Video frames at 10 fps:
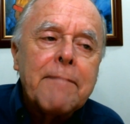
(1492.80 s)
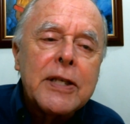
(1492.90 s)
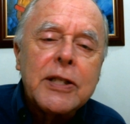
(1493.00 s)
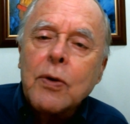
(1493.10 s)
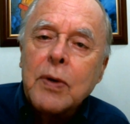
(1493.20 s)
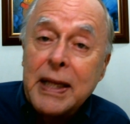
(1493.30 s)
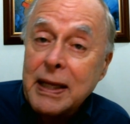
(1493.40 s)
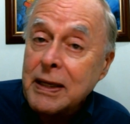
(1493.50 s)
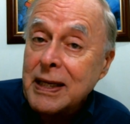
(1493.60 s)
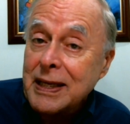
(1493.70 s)
So
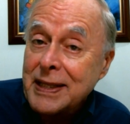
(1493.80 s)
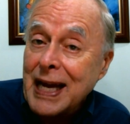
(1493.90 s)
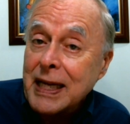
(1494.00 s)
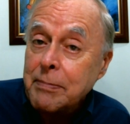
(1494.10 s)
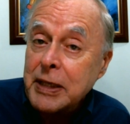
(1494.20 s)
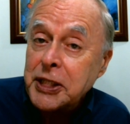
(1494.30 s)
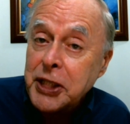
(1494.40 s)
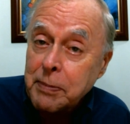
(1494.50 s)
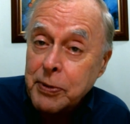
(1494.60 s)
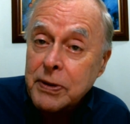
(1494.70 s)
that can be
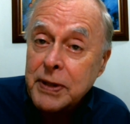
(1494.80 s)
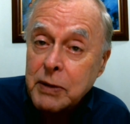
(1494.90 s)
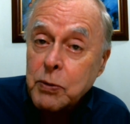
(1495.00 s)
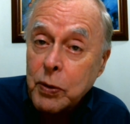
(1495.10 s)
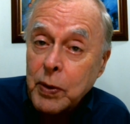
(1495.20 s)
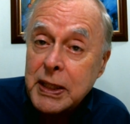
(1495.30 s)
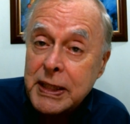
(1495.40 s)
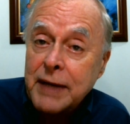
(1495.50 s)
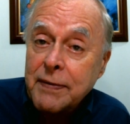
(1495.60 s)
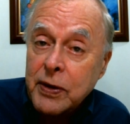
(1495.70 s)
cheaper. That can be one way to
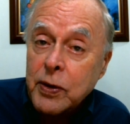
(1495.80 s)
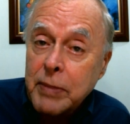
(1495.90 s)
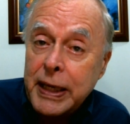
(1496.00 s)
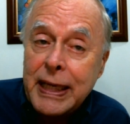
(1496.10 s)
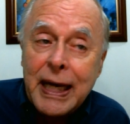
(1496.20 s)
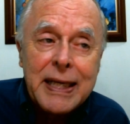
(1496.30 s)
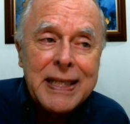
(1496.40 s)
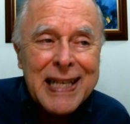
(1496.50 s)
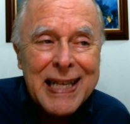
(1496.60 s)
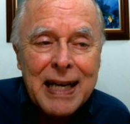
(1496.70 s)
save a little money on
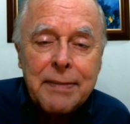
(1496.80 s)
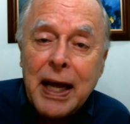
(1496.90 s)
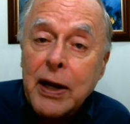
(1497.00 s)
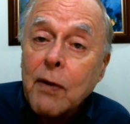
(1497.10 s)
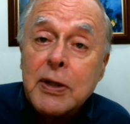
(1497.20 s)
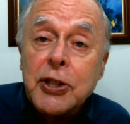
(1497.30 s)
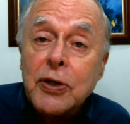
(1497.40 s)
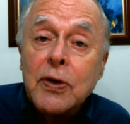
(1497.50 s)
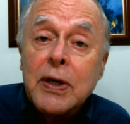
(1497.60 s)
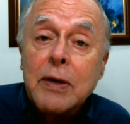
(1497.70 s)
it, and I'm not always
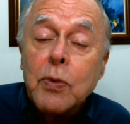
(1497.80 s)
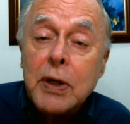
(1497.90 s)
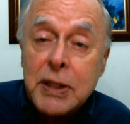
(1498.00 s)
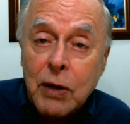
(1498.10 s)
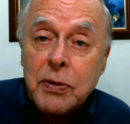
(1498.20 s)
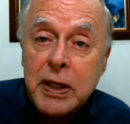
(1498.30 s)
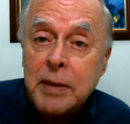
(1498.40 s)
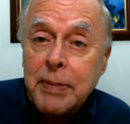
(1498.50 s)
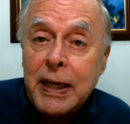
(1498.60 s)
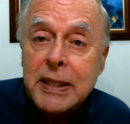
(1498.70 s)
sure it works out to
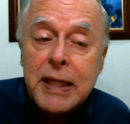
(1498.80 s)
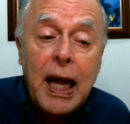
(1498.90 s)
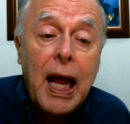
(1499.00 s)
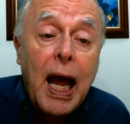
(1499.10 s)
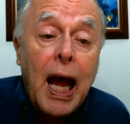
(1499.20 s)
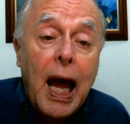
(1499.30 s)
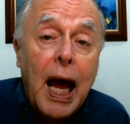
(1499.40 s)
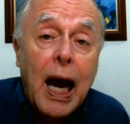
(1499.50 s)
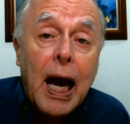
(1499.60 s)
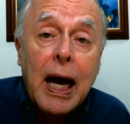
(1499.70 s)
the best.
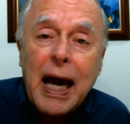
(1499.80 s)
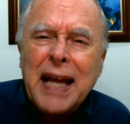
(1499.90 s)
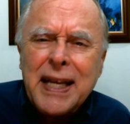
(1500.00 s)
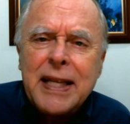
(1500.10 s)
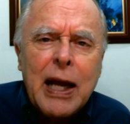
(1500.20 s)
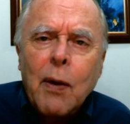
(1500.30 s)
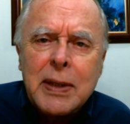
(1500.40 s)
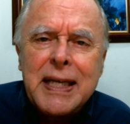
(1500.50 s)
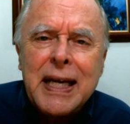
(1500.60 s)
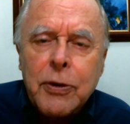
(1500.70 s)
I think they
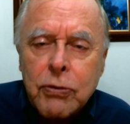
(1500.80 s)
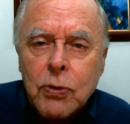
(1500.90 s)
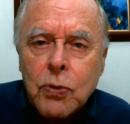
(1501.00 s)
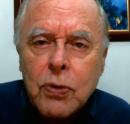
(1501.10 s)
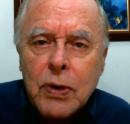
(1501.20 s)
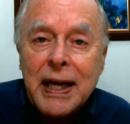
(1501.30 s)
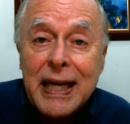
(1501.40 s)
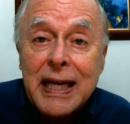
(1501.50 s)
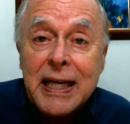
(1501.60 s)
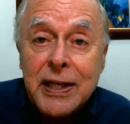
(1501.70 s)
always get
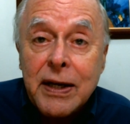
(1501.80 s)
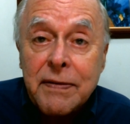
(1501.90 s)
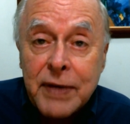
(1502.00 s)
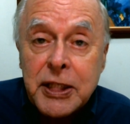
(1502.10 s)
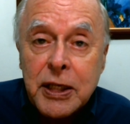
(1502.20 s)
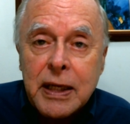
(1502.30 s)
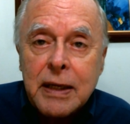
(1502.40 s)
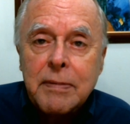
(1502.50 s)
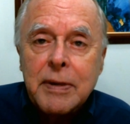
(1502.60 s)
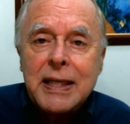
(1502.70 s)
it done eventually,
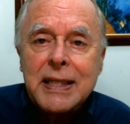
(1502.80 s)
but